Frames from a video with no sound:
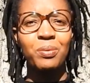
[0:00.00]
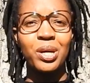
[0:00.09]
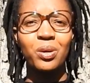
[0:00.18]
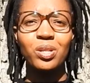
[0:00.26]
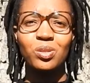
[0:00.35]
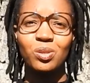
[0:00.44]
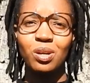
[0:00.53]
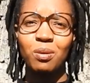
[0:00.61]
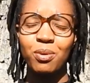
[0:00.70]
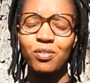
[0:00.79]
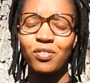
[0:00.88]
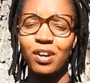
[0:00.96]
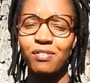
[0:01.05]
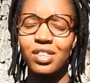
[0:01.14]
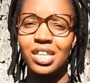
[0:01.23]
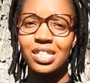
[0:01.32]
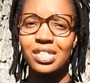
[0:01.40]
we're going to talk about five
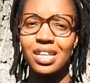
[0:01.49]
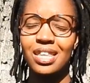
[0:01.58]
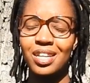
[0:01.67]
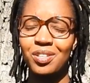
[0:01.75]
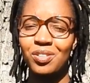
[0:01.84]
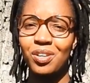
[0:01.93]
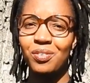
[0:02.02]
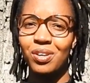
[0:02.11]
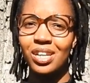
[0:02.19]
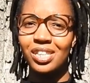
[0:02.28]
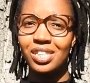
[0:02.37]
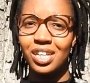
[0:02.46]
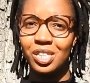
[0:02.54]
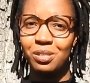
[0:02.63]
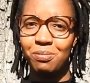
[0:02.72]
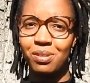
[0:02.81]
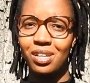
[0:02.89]
things that really
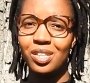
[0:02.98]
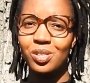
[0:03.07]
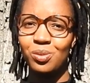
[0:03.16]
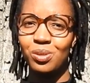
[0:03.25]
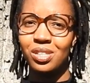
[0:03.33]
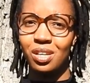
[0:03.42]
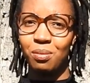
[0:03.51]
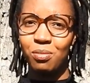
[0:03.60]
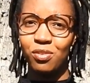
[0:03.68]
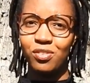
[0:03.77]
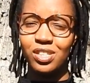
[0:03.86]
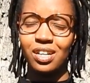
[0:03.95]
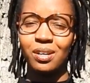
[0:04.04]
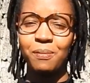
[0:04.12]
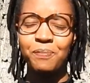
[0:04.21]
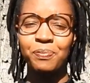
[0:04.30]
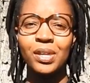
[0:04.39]
changed me as soon as i moved
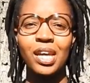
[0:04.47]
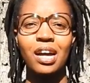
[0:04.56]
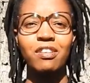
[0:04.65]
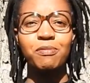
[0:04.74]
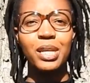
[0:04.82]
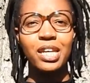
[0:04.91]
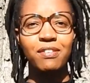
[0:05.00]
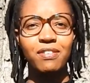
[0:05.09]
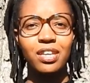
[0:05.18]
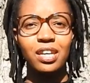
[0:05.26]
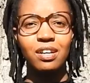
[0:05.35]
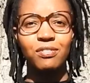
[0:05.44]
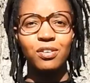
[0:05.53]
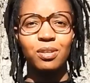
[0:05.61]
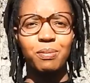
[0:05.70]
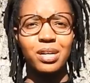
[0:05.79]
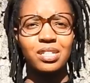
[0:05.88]
here i've been living here for
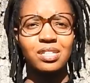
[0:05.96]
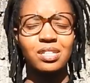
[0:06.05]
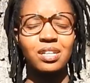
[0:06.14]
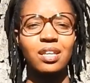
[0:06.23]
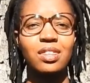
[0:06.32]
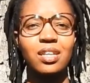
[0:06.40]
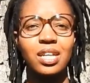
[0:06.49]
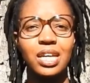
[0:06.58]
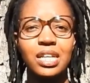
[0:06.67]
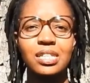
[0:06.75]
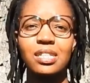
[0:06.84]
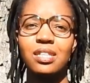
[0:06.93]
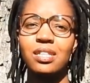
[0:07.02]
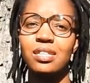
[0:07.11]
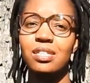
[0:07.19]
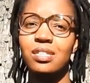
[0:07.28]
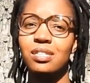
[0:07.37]
the past uh, three years and
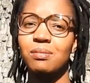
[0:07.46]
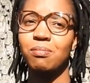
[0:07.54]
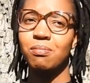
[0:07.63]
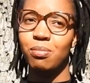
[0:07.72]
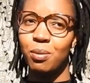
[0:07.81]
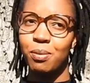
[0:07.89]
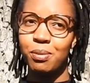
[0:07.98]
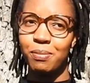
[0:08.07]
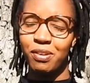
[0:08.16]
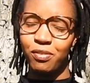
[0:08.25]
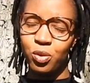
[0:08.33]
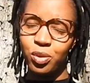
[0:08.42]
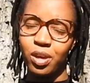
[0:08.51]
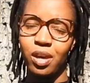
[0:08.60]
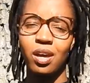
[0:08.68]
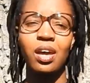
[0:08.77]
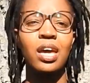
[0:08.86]
this is probably my fourth
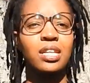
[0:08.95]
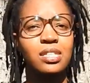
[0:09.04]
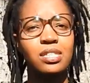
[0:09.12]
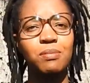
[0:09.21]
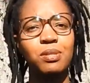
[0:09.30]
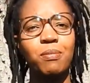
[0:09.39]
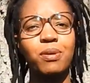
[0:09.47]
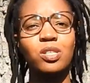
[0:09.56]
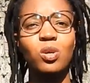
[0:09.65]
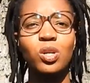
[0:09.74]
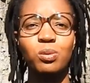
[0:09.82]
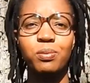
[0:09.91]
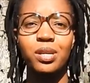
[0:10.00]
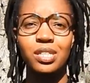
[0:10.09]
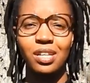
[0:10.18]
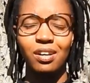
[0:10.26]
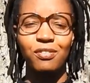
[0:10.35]
year in september it's going to be
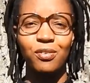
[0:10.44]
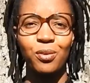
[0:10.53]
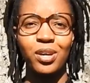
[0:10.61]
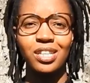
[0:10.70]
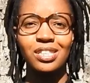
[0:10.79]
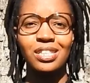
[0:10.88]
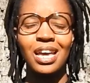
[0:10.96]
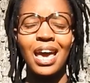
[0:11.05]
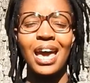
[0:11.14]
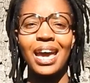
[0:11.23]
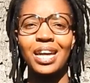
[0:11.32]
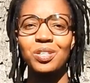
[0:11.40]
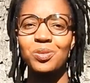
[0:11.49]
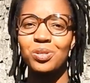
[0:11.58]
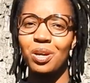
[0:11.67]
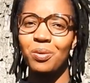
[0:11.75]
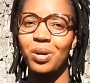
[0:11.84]
exactly four years and
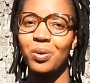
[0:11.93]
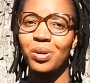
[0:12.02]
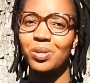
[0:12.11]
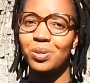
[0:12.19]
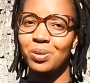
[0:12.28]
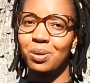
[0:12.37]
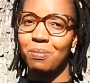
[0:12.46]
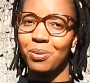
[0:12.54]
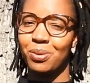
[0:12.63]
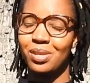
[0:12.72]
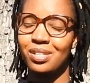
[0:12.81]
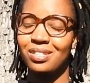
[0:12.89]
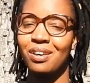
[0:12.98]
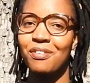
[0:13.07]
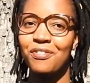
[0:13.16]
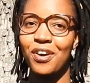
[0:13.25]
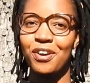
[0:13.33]
today we're going to talk about these
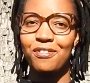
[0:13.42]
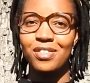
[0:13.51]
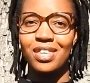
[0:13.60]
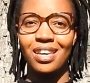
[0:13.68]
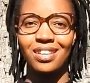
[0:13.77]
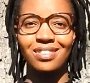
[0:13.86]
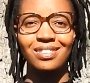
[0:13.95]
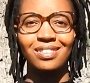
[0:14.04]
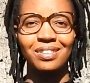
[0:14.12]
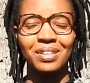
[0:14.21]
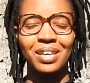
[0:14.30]
five things